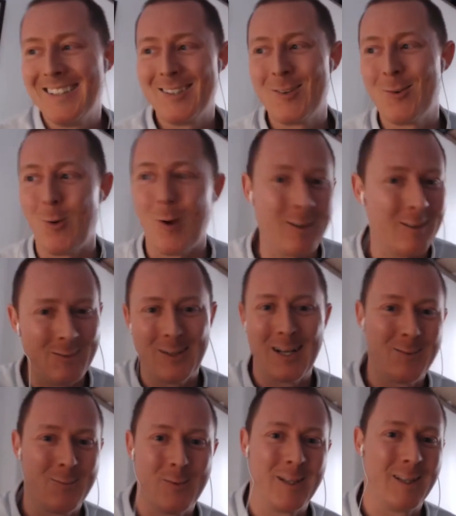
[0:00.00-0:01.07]

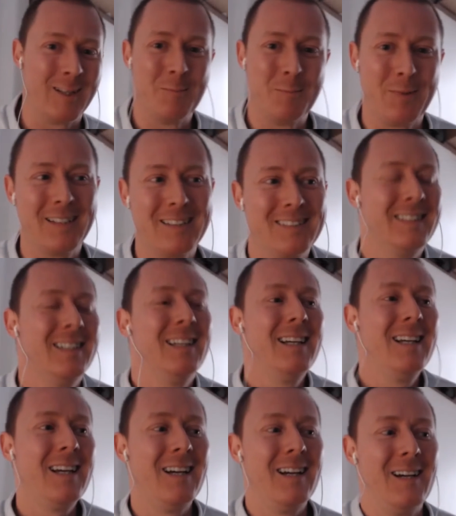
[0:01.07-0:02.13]
qualified for the Olympics,
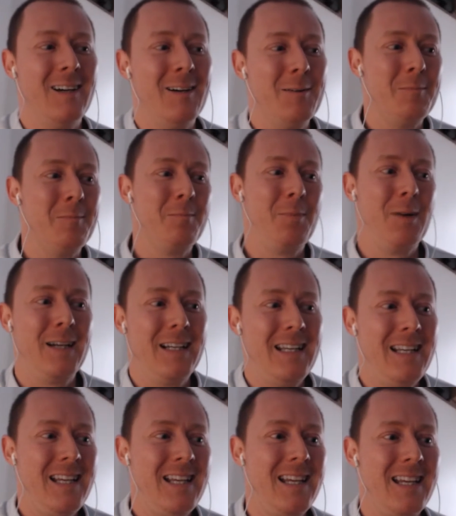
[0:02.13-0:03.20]
but
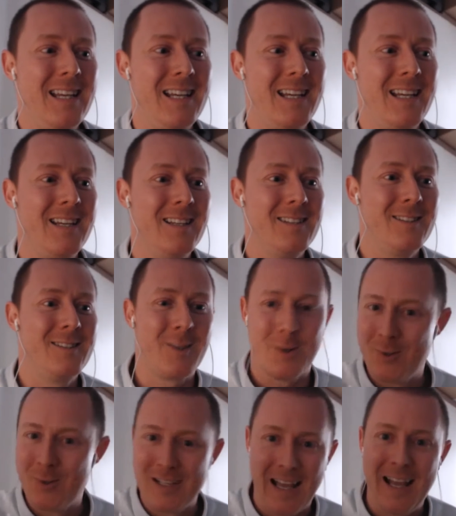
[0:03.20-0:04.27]
he
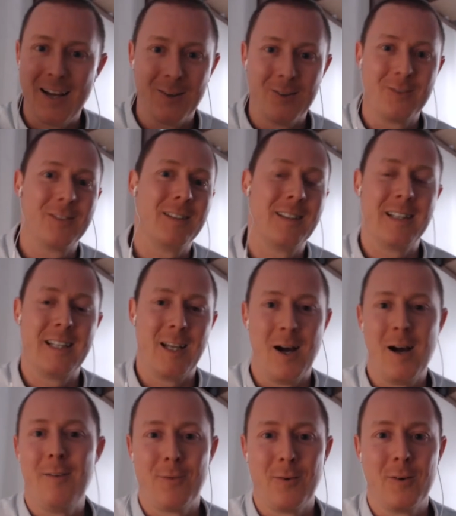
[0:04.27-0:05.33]
turned down the
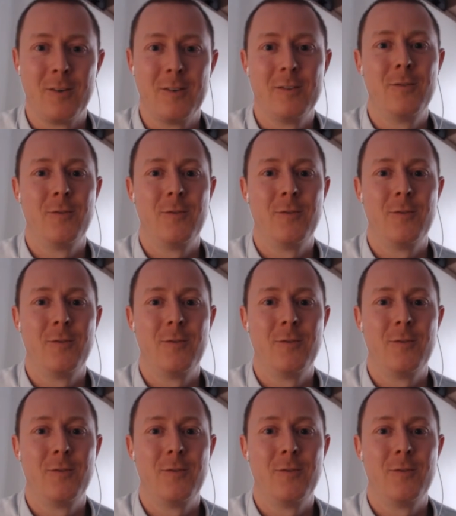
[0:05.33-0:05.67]
offer